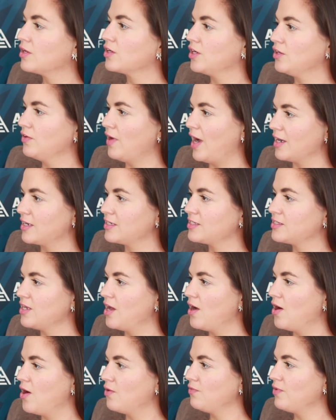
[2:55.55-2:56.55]
Correct.
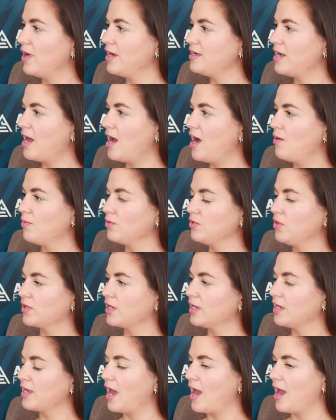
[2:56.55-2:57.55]
So okay. right now we're
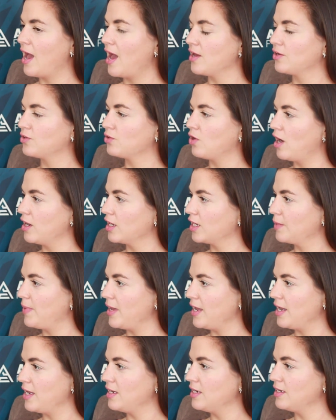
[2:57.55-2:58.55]
looking at chronic
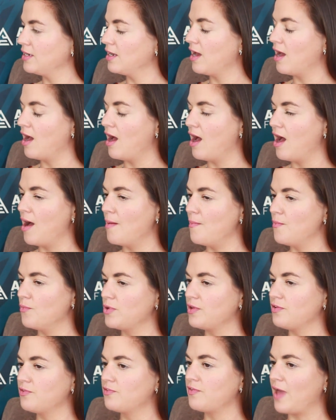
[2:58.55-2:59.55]
pain. Um,
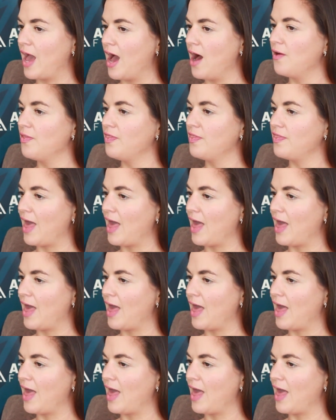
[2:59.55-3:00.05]
we found